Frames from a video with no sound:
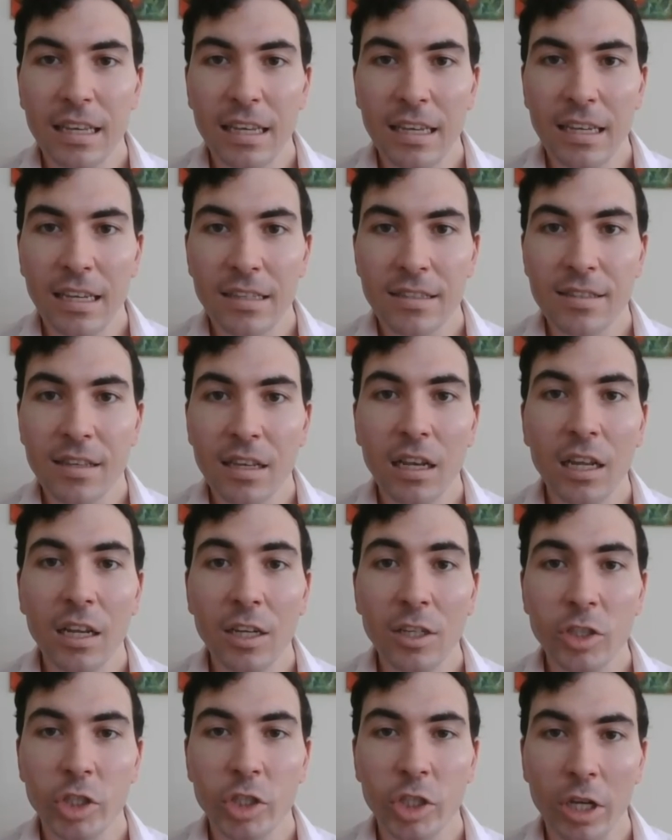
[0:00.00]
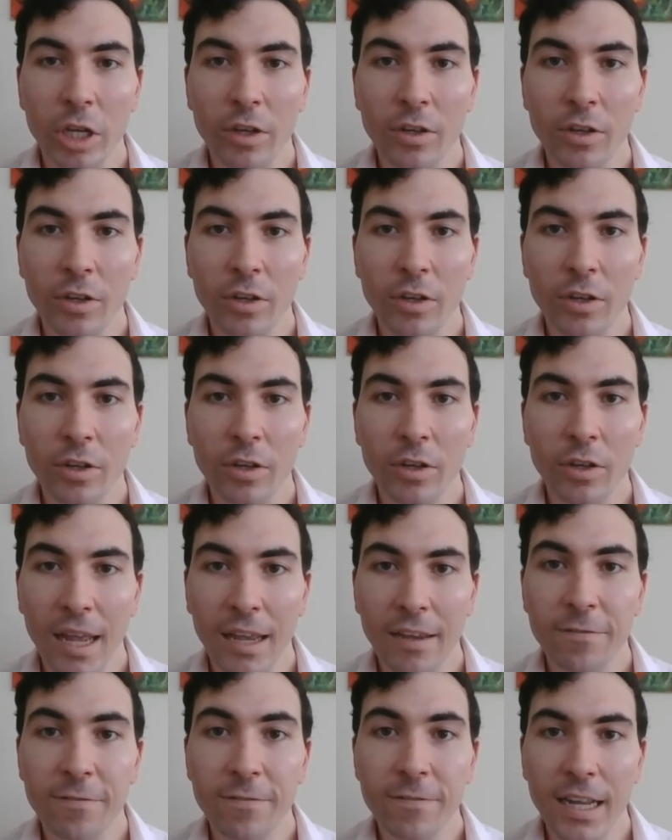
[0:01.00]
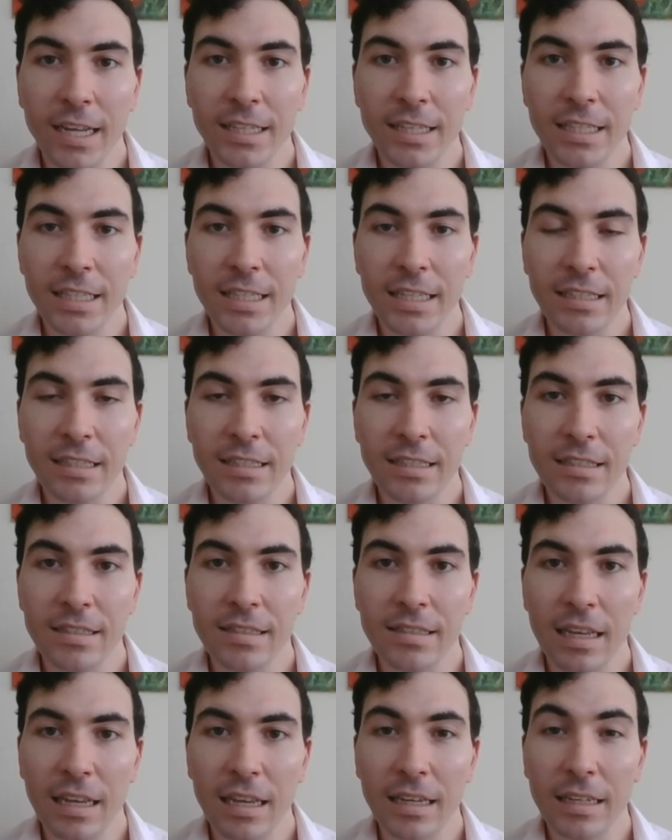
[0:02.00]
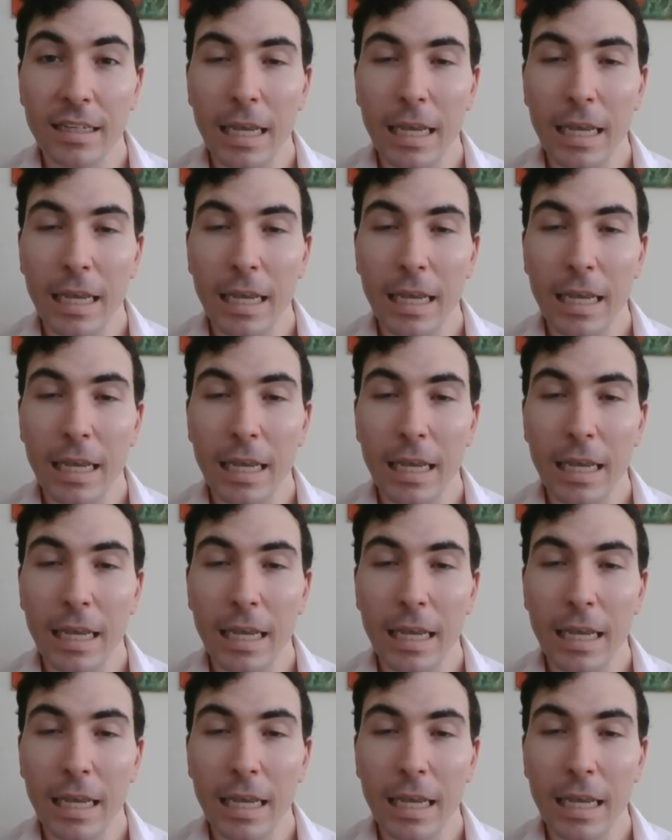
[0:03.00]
is clearly shown by findings